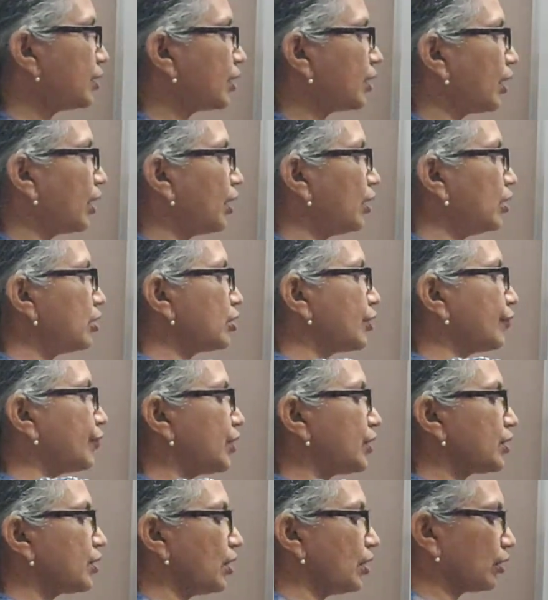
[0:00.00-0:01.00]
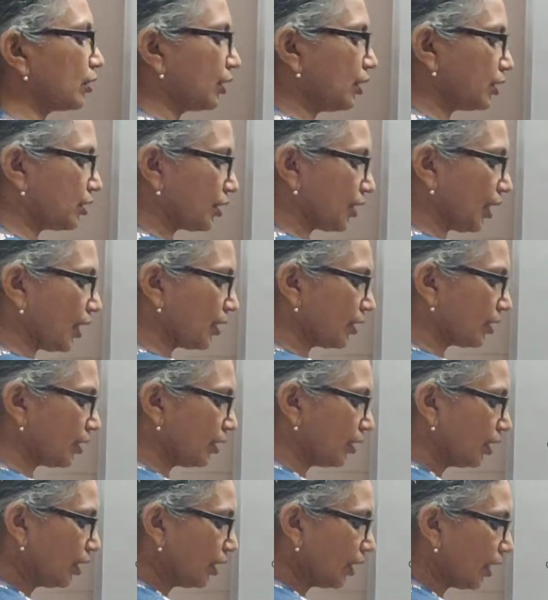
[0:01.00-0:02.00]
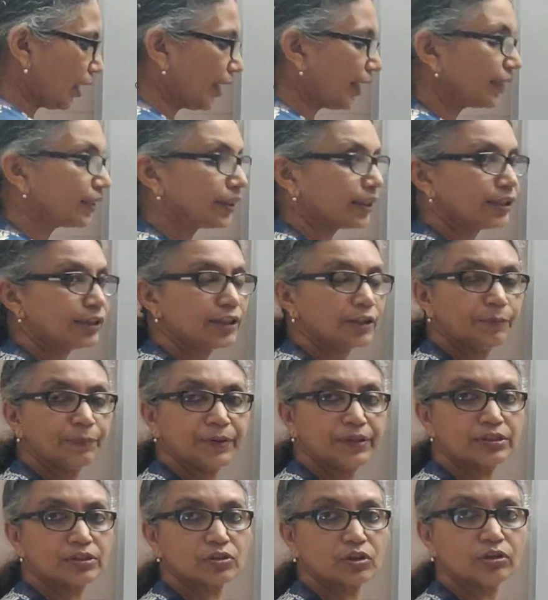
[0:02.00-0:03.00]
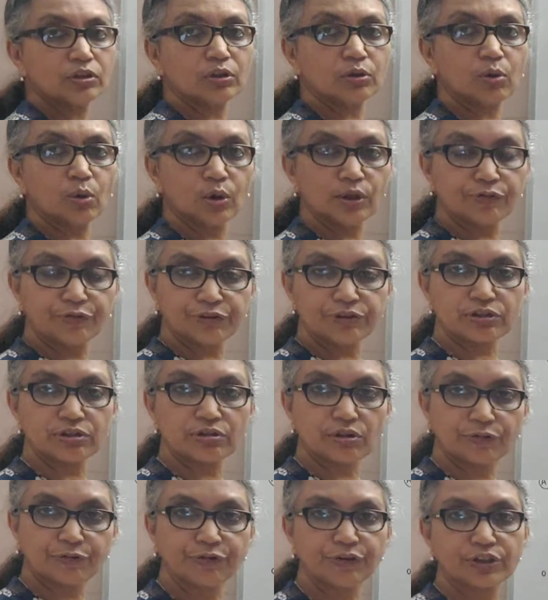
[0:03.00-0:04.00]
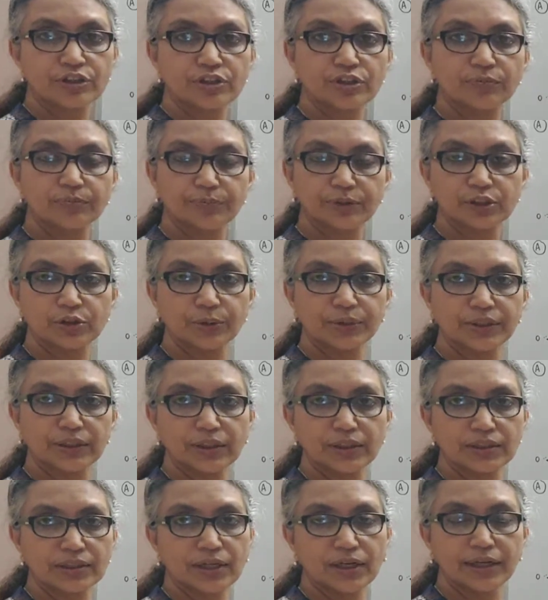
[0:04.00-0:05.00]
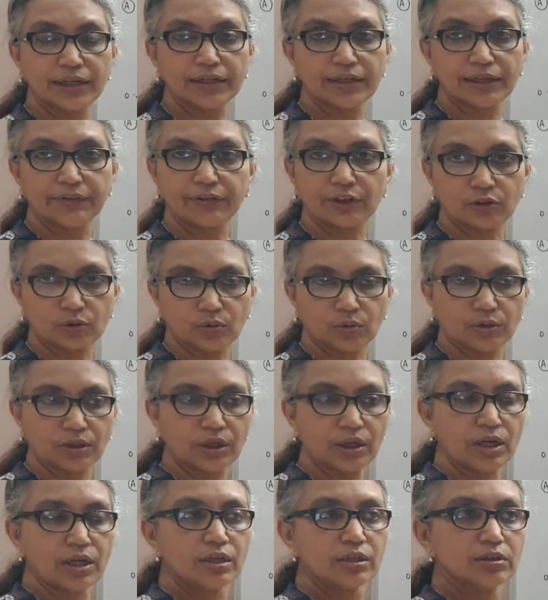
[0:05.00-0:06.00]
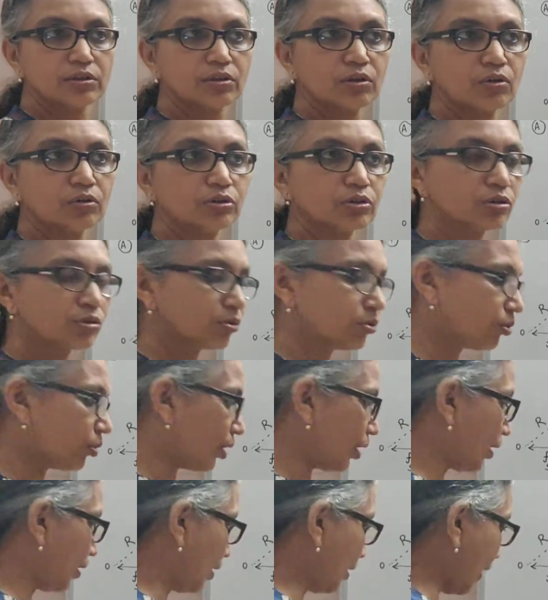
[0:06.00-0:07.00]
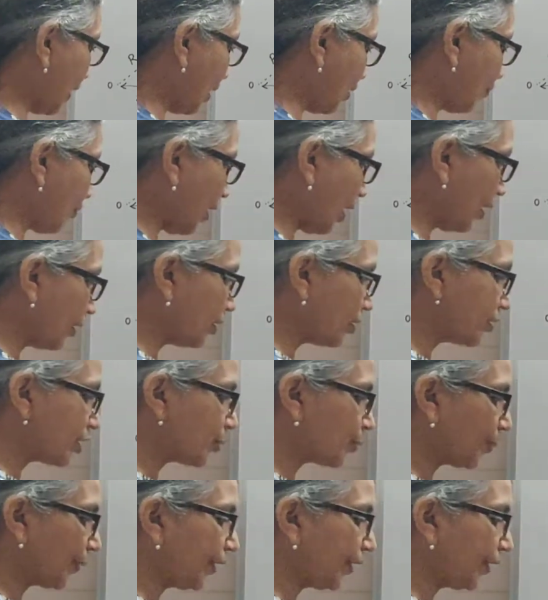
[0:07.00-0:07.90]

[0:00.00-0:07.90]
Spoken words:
is the radius of the circular track, and it depends on the coefficient of friction between the tire and the road. So to have higher